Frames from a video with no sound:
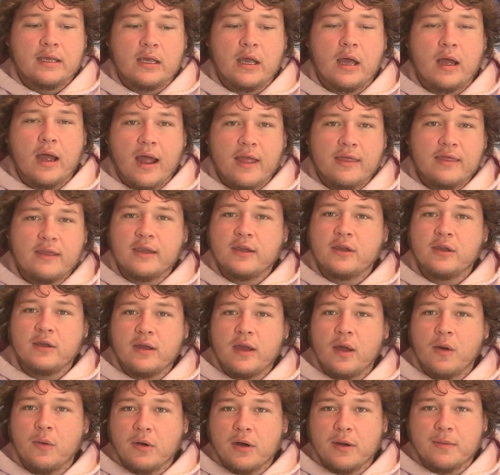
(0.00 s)
I think you
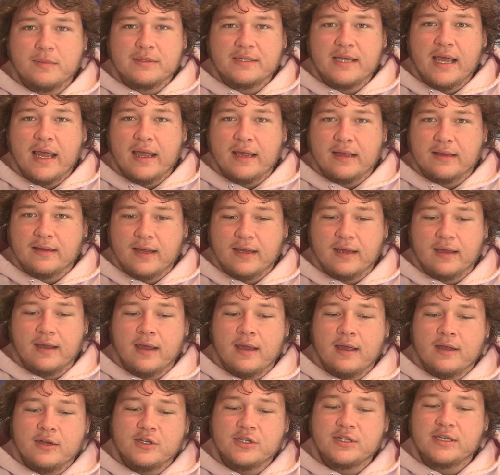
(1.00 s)
get what I'm saying. Like,
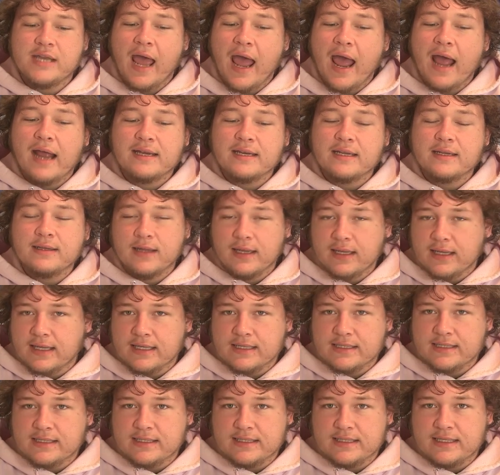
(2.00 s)
just acting like
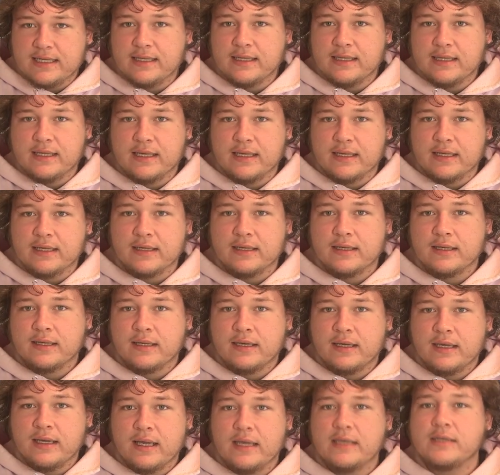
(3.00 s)
his ceiling
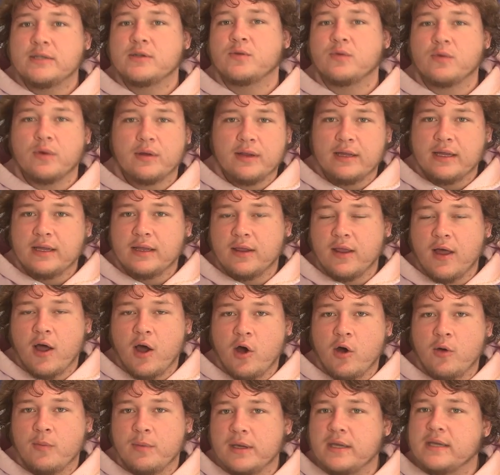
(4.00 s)
is really
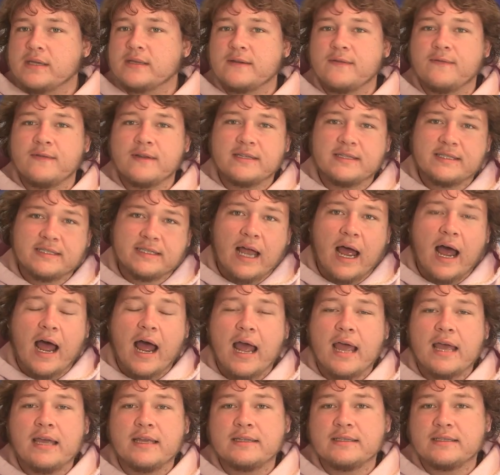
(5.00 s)
low because of his
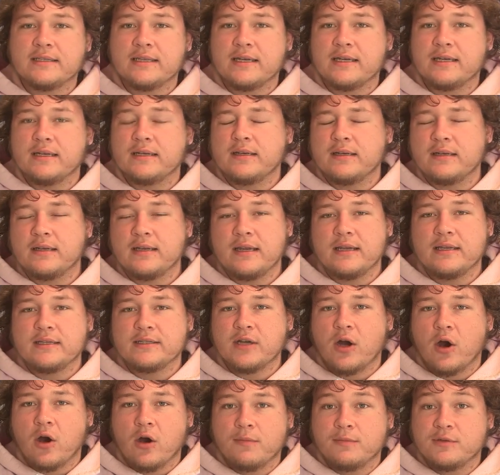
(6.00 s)
size and his
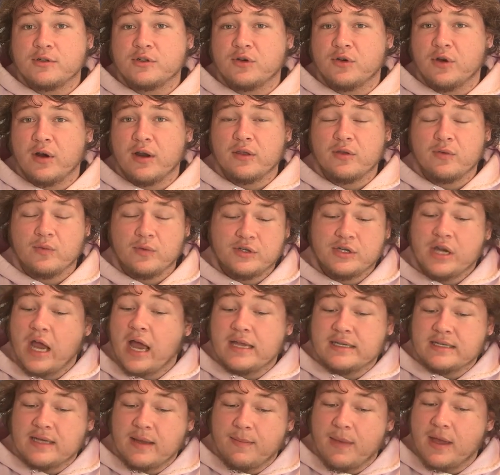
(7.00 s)
arm strength, which,
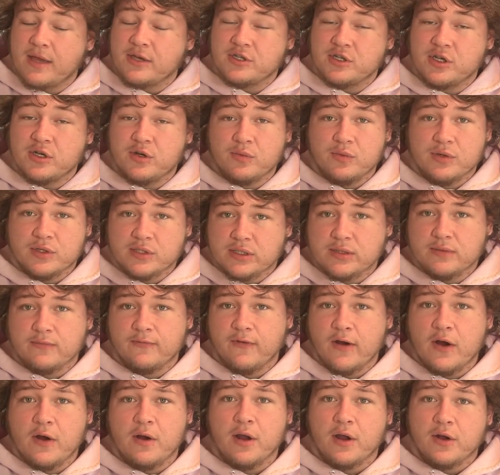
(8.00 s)
as I mentioned, was
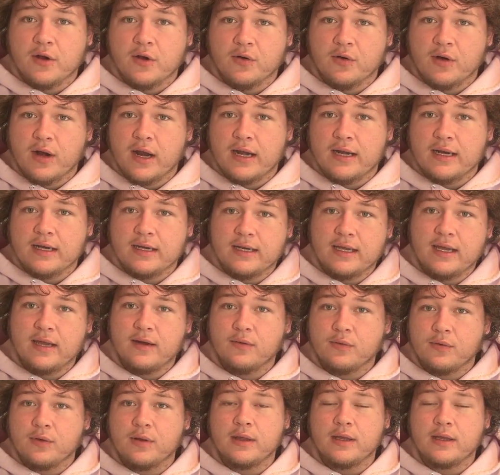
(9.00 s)
very underrated. He had
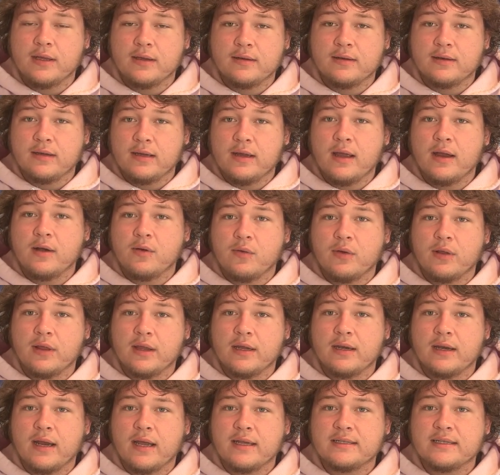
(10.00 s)
a
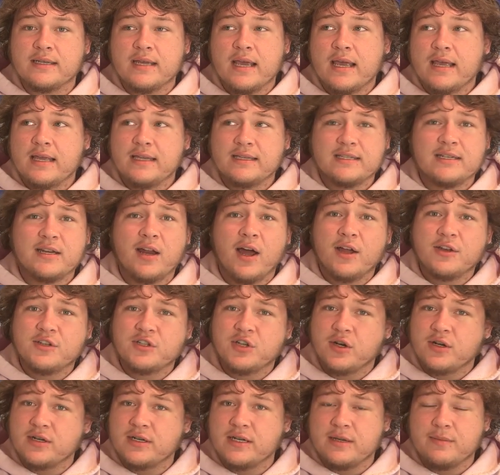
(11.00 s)
really nice, his touch
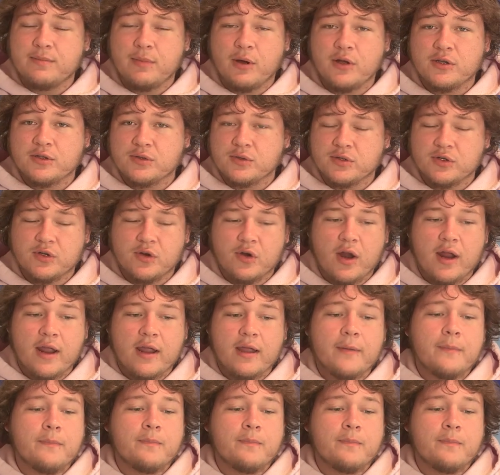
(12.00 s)
on deep balls was great.